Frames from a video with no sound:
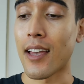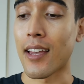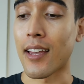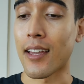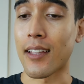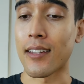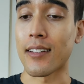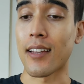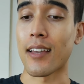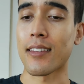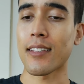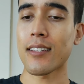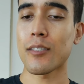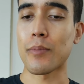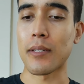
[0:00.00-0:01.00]
And I
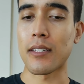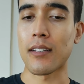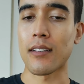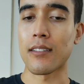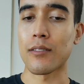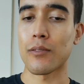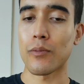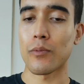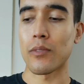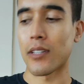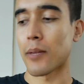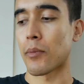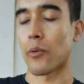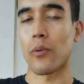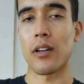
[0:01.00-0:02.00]
think it's because, well,
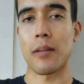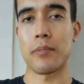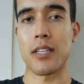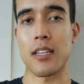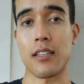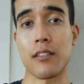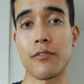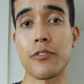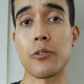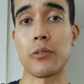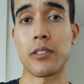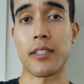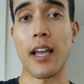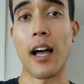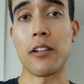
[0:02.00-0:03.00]
number one, I'm taking in
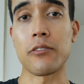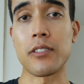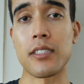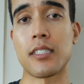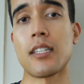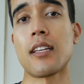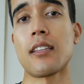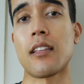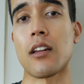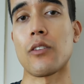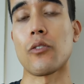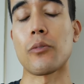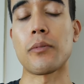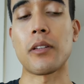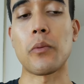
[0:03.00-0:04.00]
fewer calories today than I
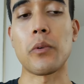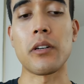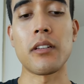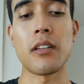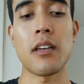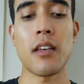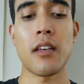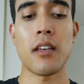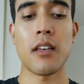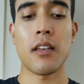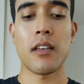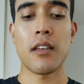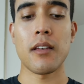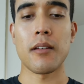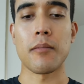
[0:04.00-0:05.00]
normally would.
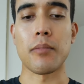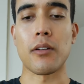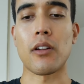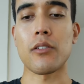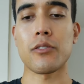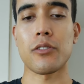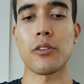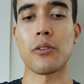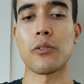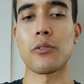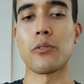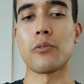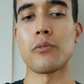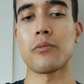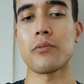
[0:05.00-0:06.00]
But
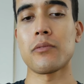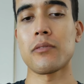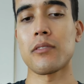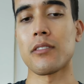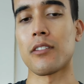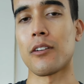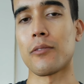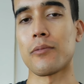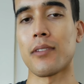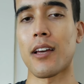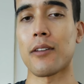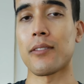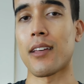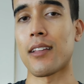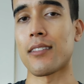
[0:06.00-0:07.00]
also, you know,
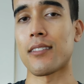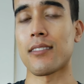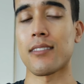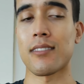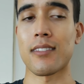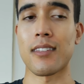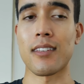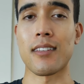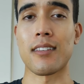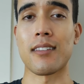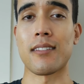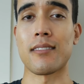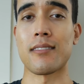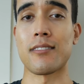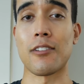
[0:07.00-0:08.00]
now that
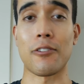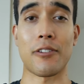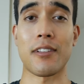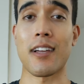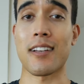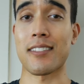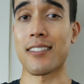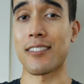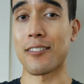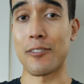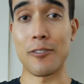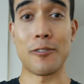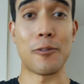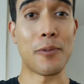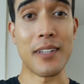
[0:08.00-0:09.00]
the Dulcolax is
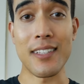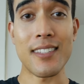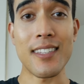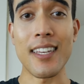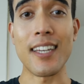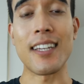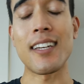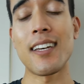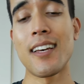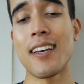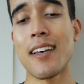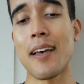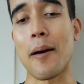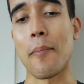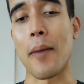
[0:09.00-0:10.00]
doing its thing,
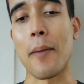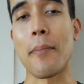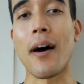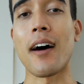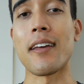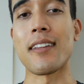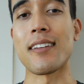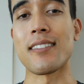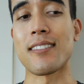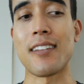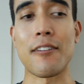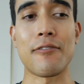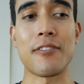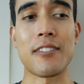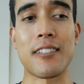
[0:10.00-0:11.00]
my body is
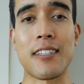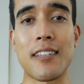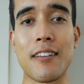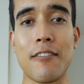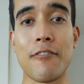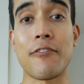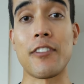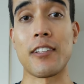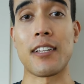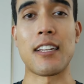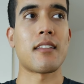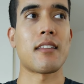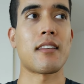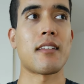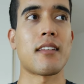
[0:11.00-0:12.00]
definitely feeling
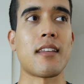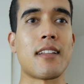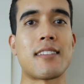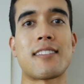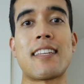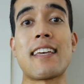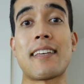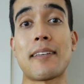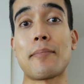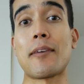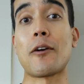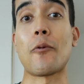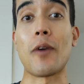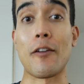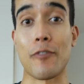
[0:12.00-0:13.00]
it. It's taking
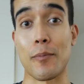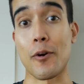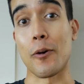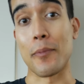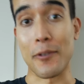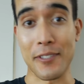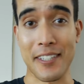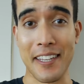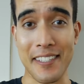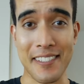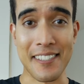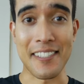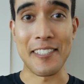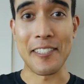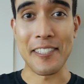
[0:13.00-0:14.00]
me away from
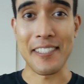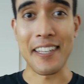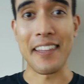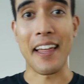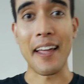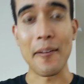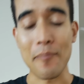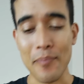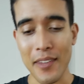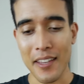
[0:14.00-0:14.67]
homeostasis, let's just say that.